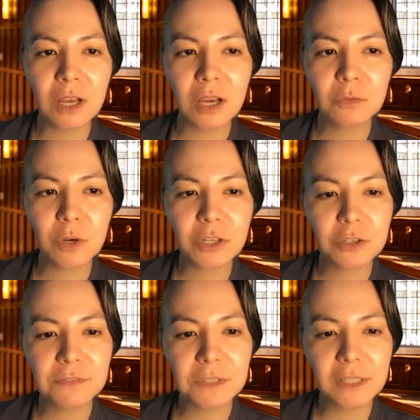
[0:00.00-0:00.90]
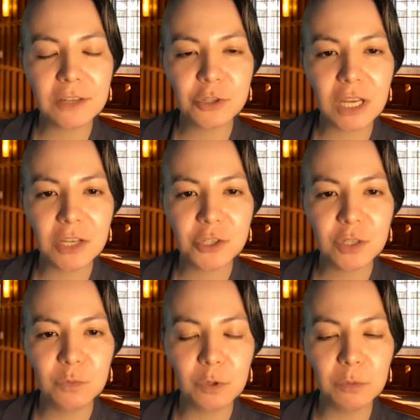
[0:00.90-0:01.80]
on what your field
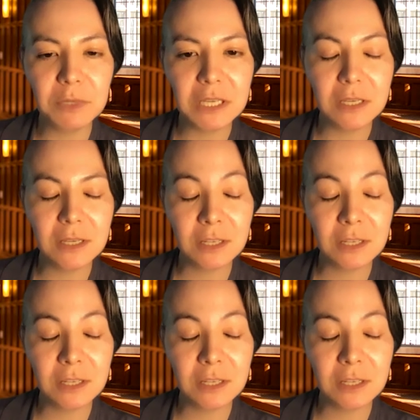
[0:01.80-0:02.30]
education will be,